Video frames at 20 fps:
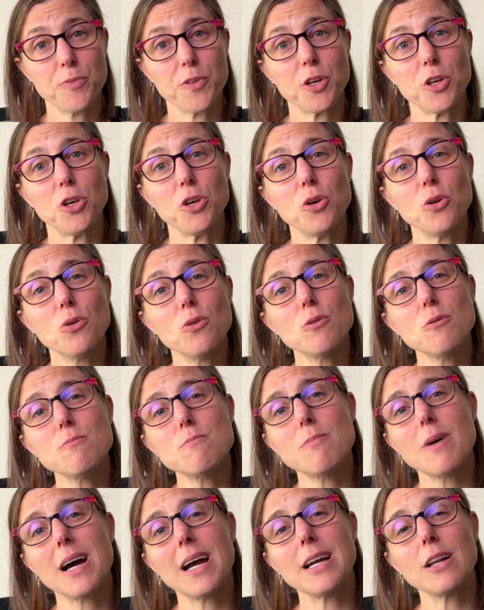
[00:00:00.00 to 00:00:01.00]
you
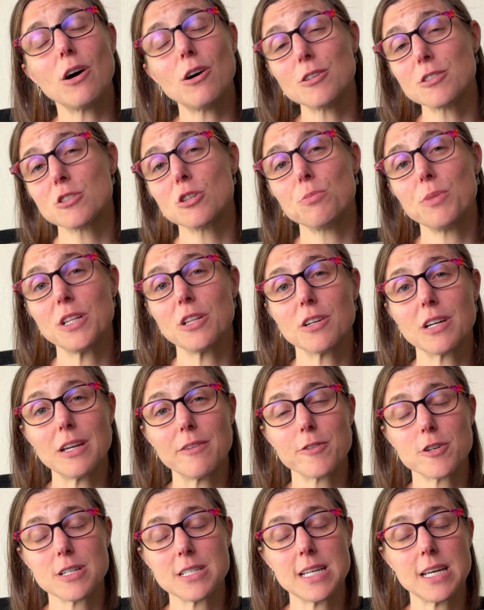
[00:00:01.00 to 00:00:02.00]
might also be looking
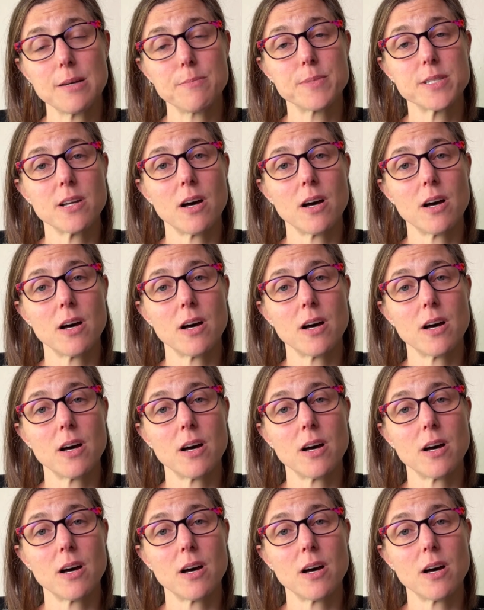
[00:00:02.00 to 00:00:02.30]
for tips